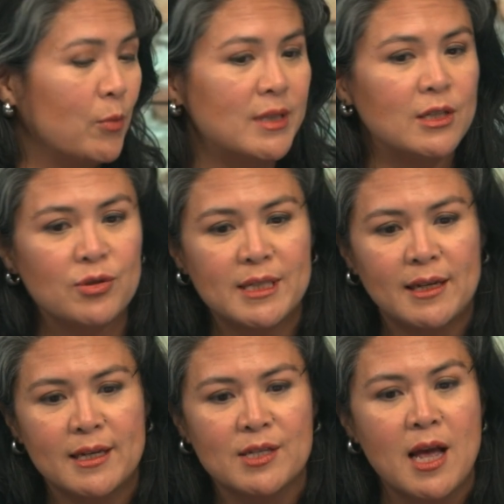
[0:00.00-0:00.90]
And what's
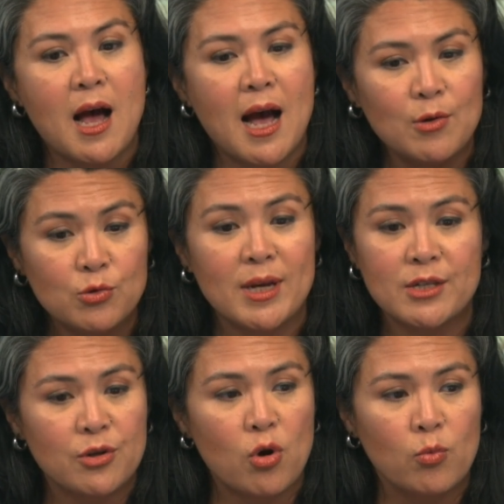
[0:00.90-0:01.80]
interesting is I was
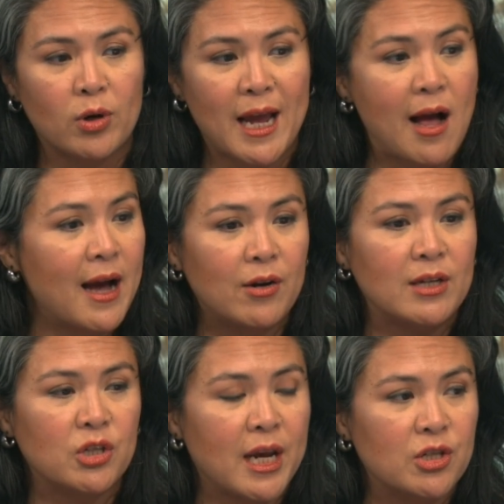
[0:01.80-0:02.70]
raised in a home where higher
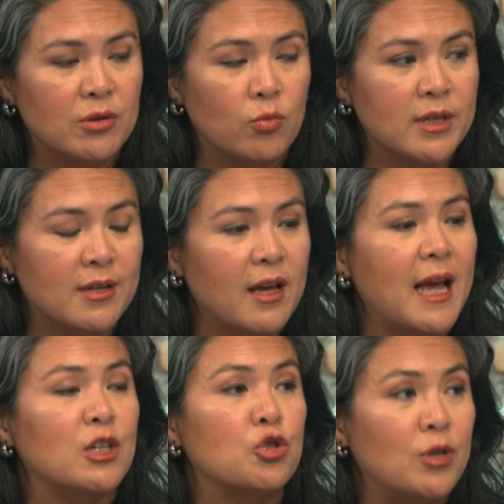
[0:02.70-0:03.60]
education was
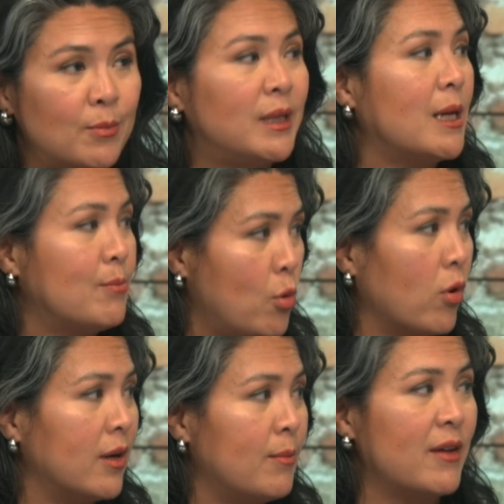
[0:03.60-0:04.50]
extremely
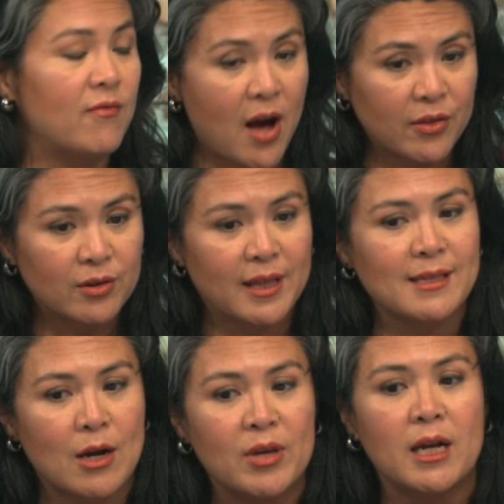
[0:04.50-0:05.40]
important. My father,
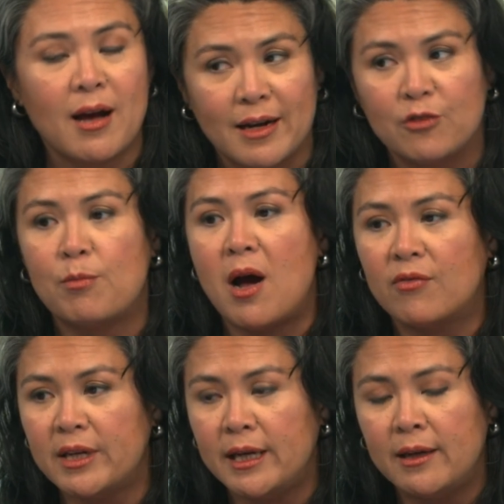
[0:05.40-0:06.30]
that's how he got out of
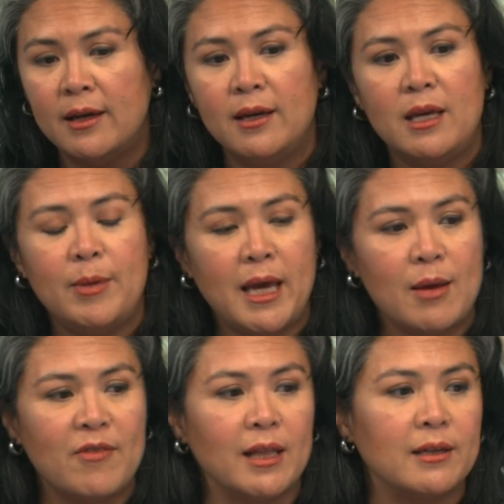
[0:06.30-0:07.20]
poverty. He
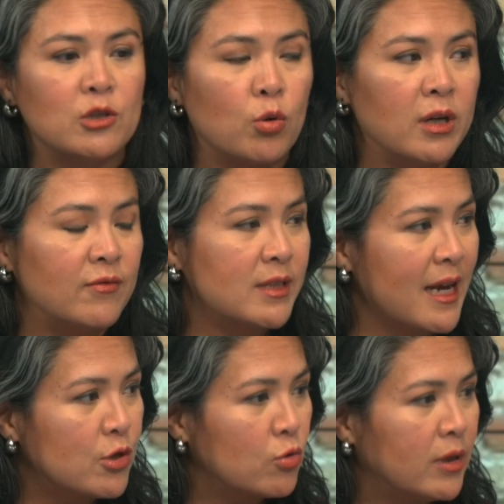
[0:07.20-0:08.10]
became valedictorian of his
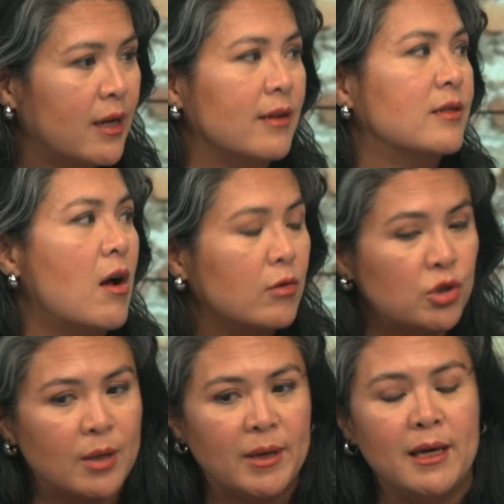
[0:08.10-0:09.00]
high school. He got a
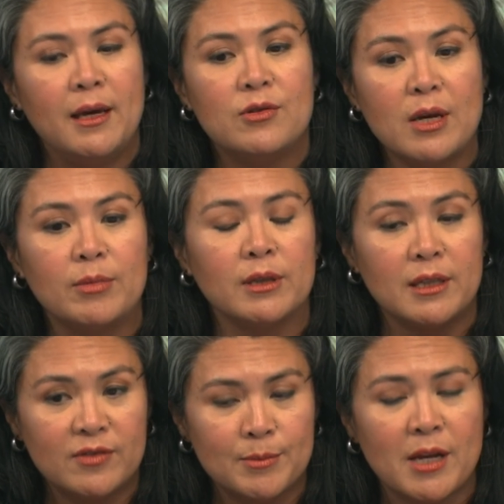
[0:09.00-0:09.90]
scholarship. He was able to
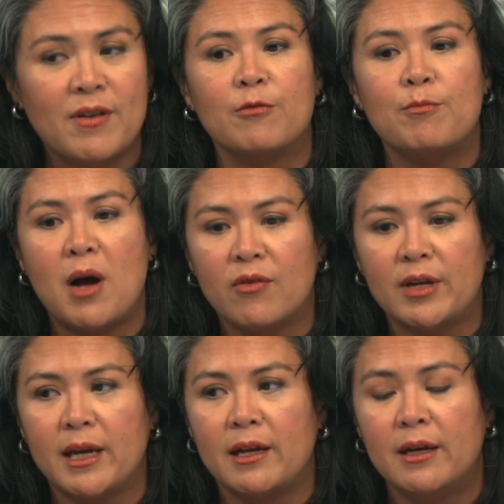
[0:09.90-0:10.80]
lift himself
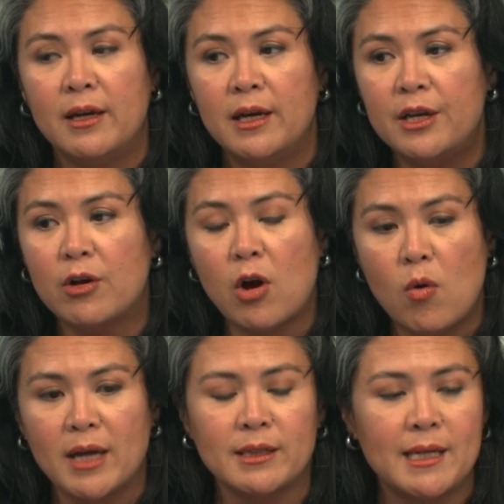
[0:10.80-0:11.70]
poverty and, you know,
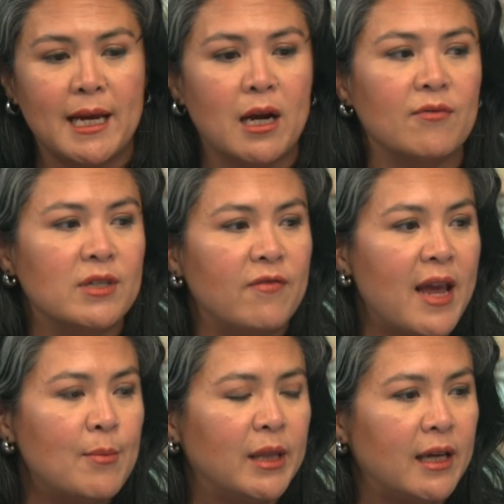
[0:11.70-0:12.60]
go on to take care of his
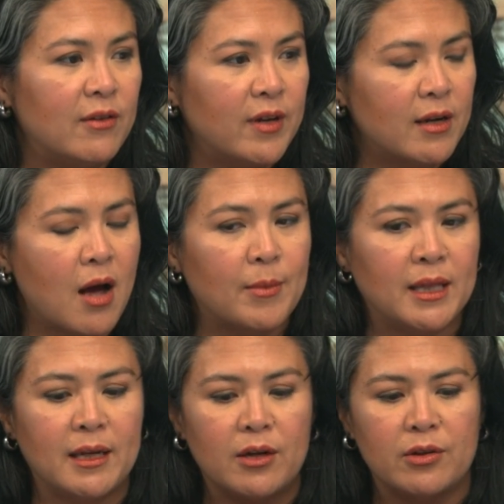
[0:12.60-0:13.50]
family in Vietnam and
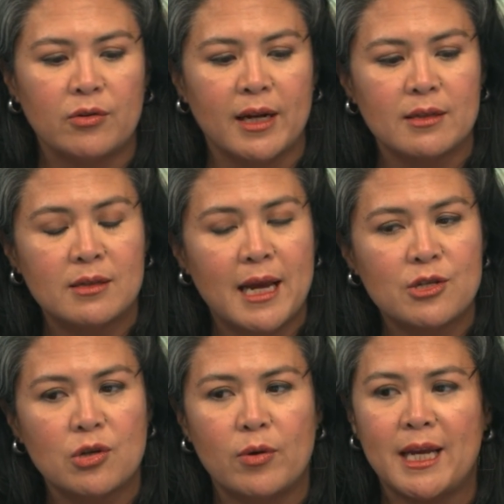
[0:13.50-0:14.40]
then here in the United
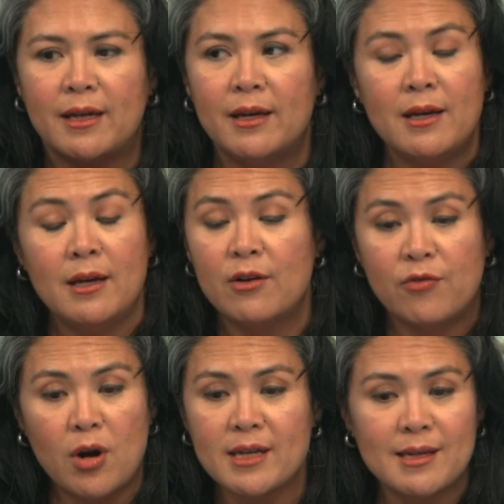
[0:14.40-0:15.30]
States. So
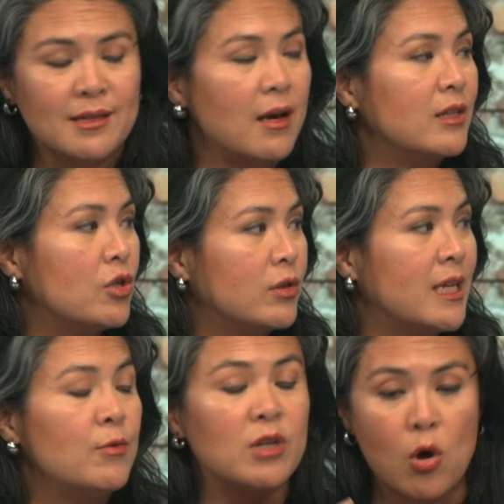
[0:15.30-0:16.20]
for us as young
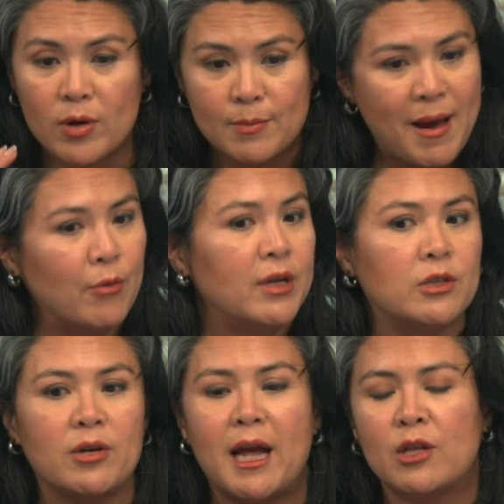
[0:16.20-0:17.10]
children, he was always pounding
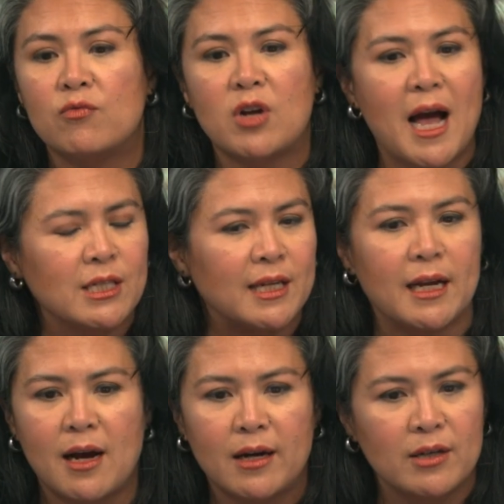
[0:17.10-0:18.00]
at our head, you've got to
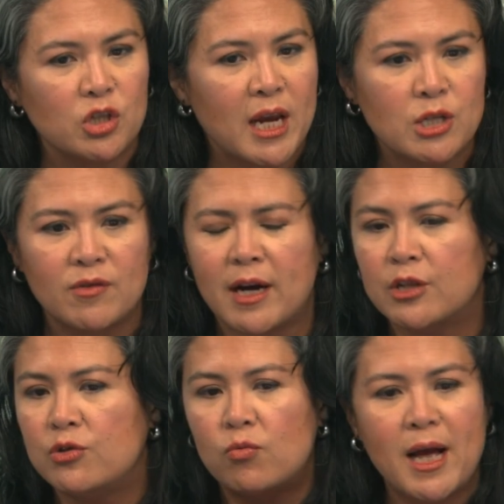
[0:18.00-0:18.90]
get a higher education, you've got
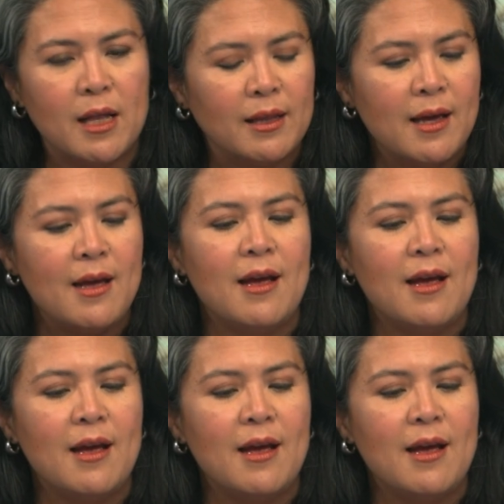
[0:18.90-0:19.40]
to do well.